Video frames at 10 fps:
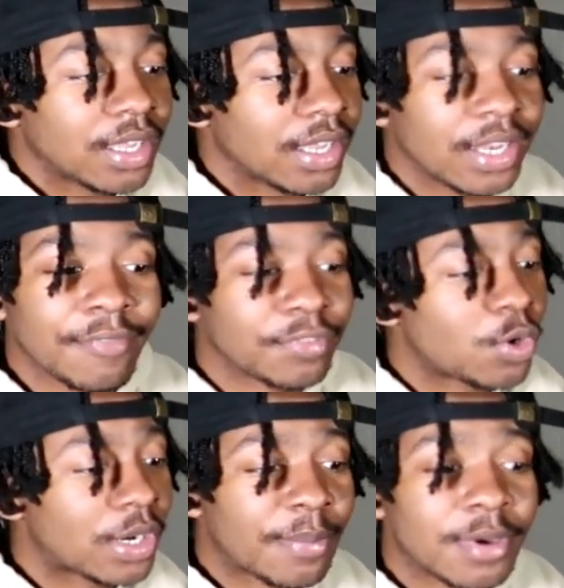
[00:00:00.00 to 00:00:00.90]
and they
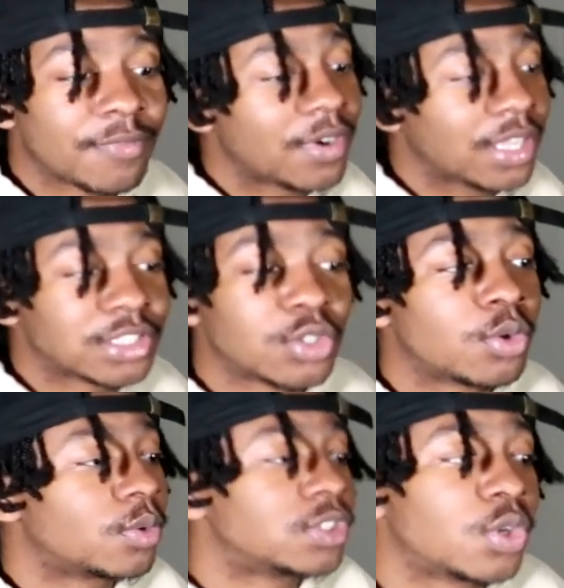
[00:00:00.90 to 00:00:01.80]
flowing that motherfucker, it's
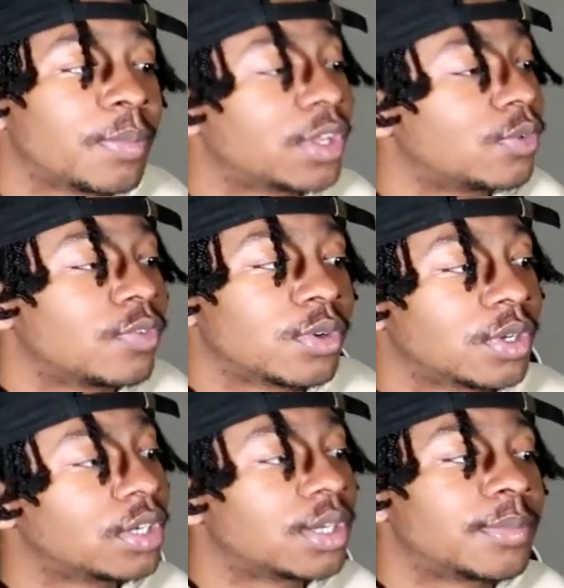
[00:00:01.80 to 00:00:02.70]
gonna it's gonna make you feel
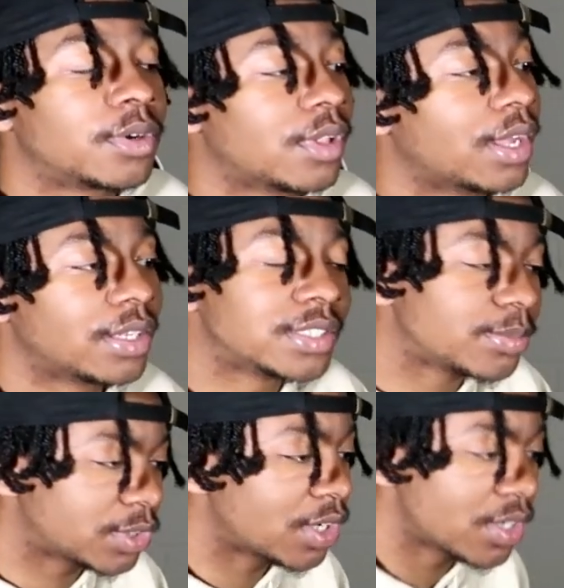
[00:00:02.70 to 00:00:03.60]
good, bro. Like it's
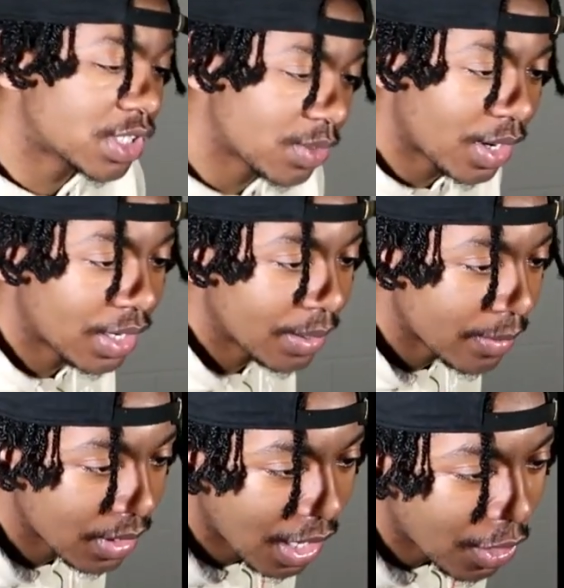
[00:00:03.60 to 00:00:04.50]
some turn shit right here,
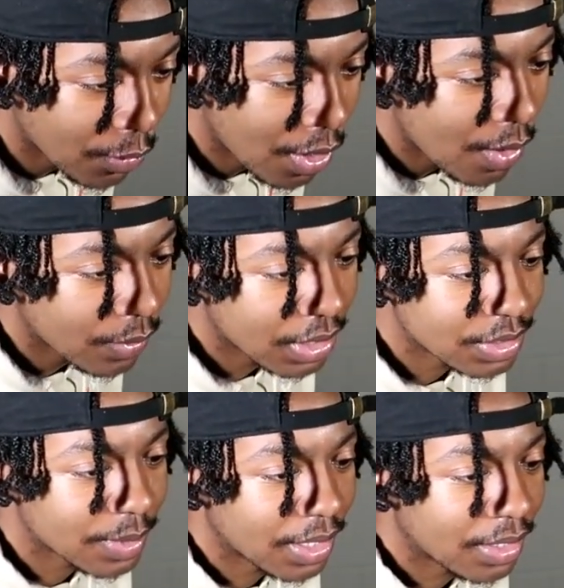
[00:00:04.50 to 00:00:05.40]
bro. I could rock with
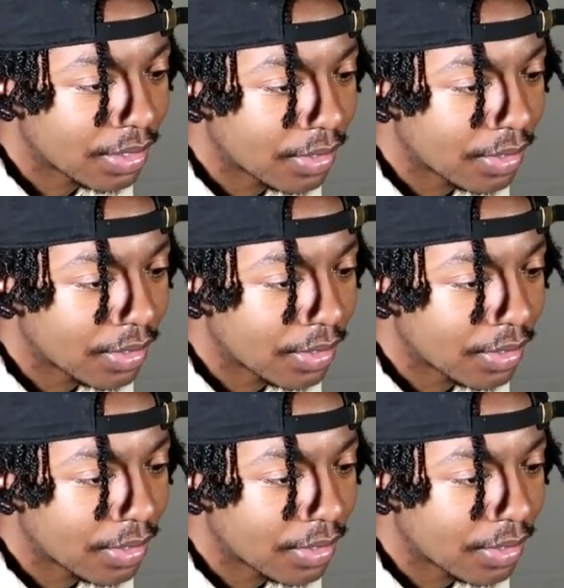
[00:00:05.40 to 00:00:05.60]
this, man.